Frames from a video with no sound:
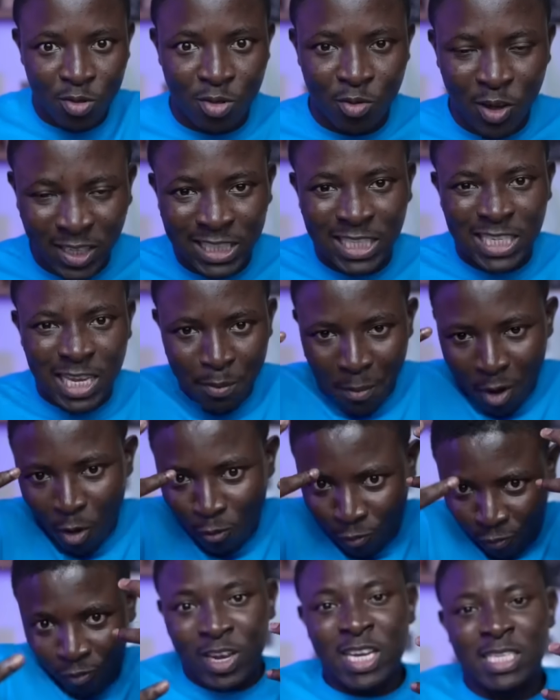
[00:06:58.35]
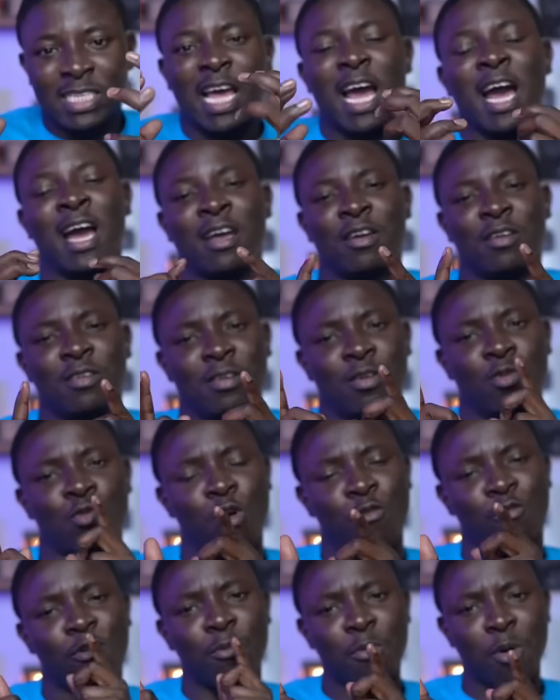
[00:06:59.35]
What to say, my whole feeling say, I'm
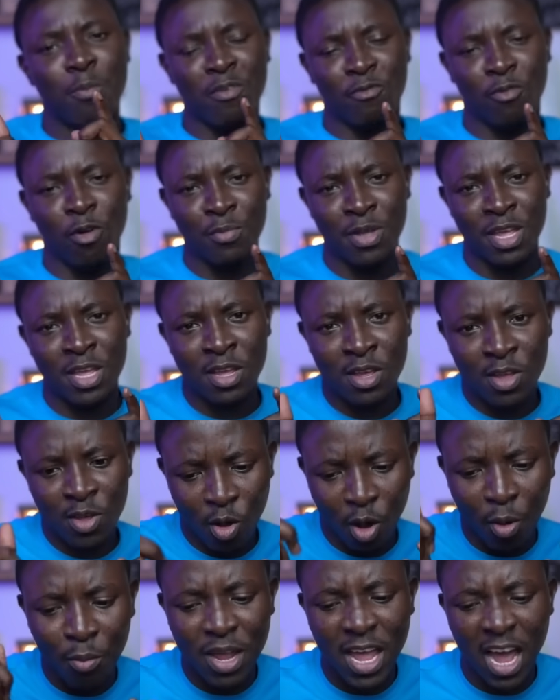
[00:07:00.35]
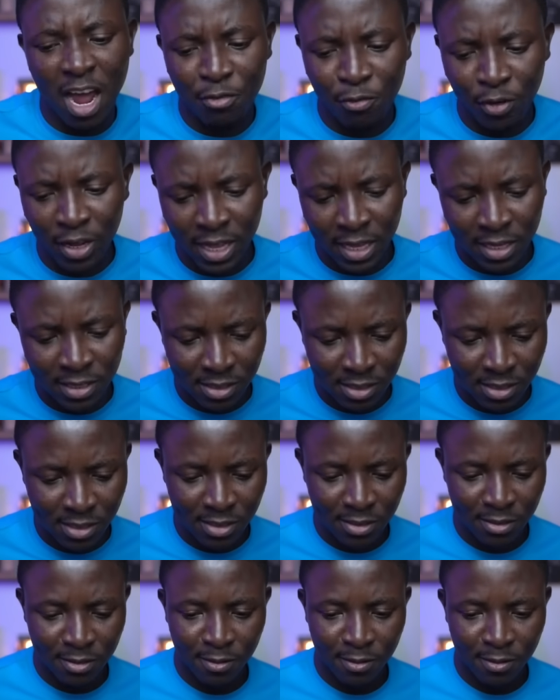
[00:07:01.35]
going to perform me. I'm going to be Africans.